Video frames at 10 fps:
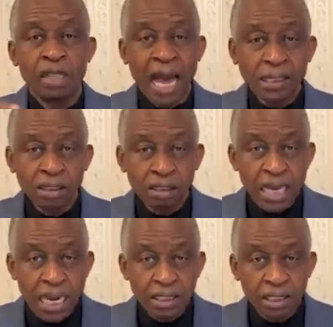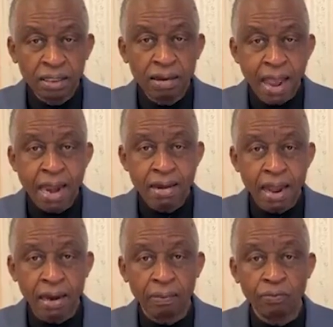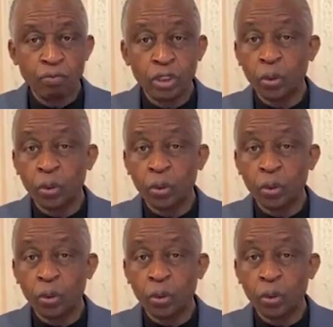that state in Eden,